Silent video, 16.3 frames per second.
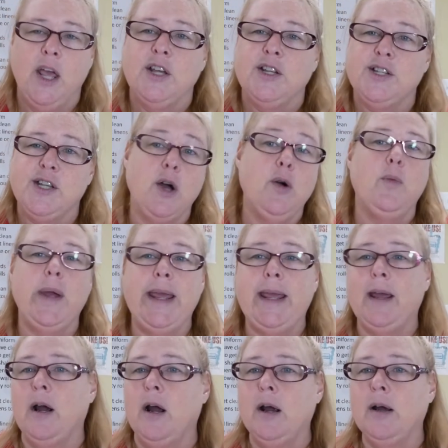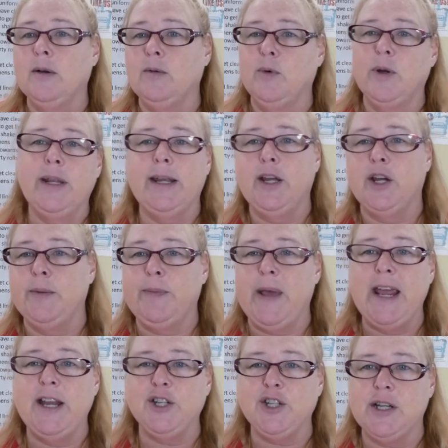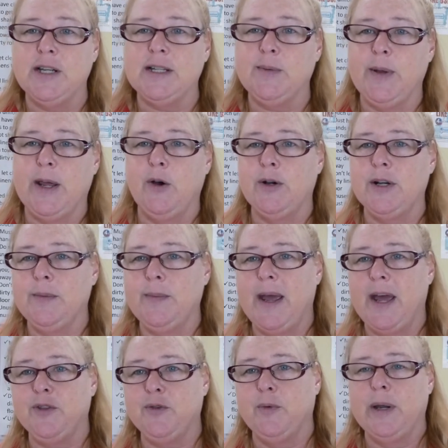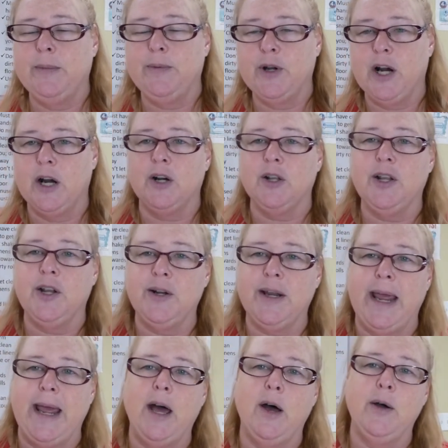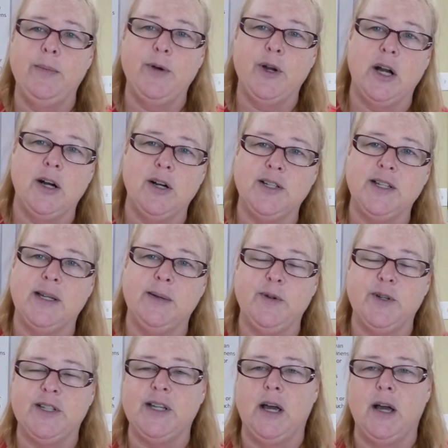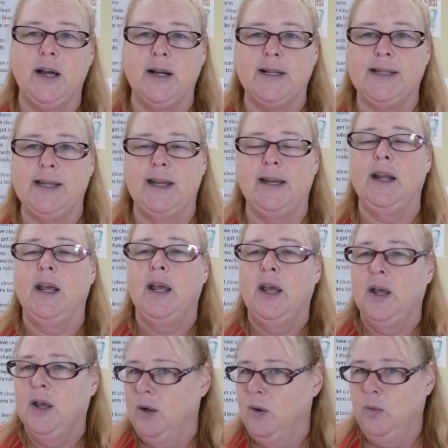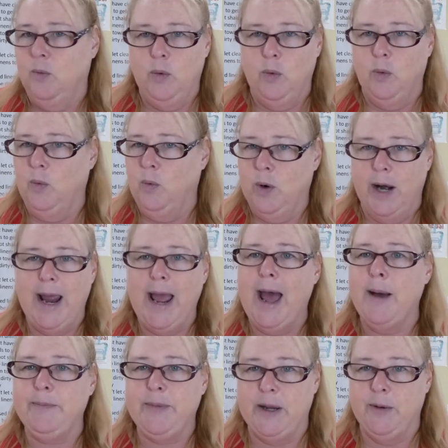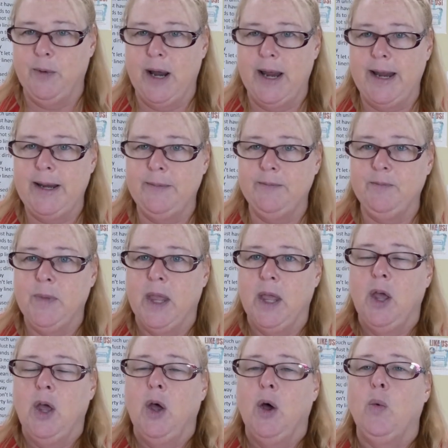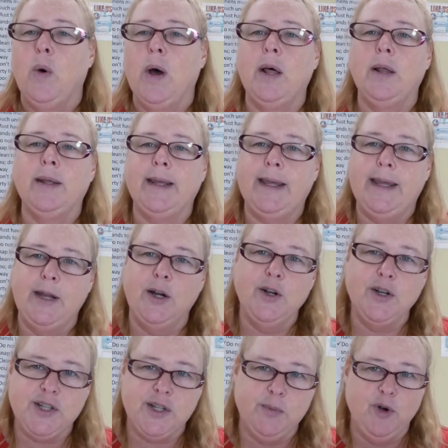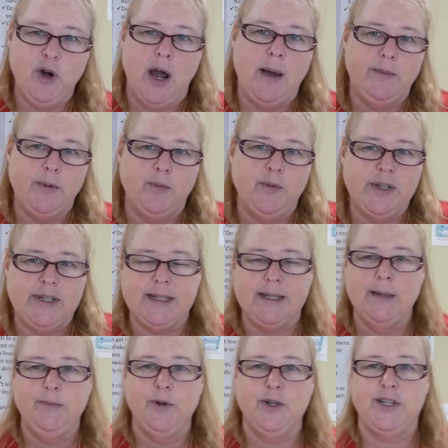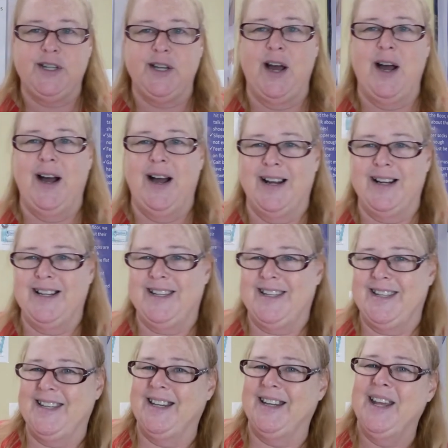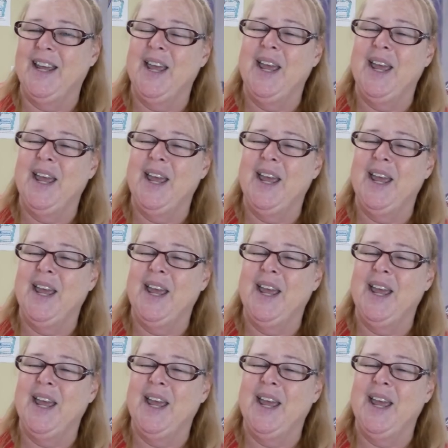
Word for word: So we are really good patients. We go into the bathroom, we put on our little gown, we put on our slipper socks, and we're happy, right? Well, here's the problem with slipper socks.